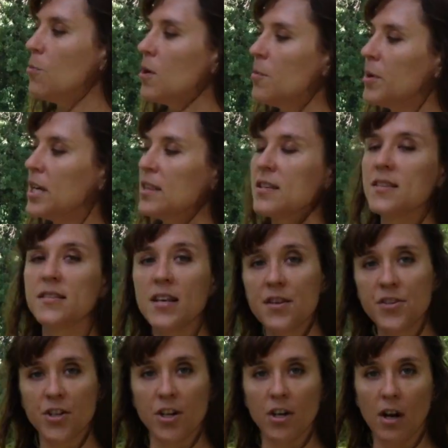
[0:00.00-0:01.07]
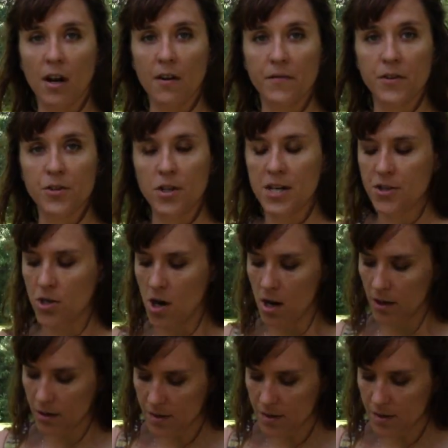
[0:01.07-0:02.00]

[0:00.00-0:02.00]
want to be in the center of the tree trunk.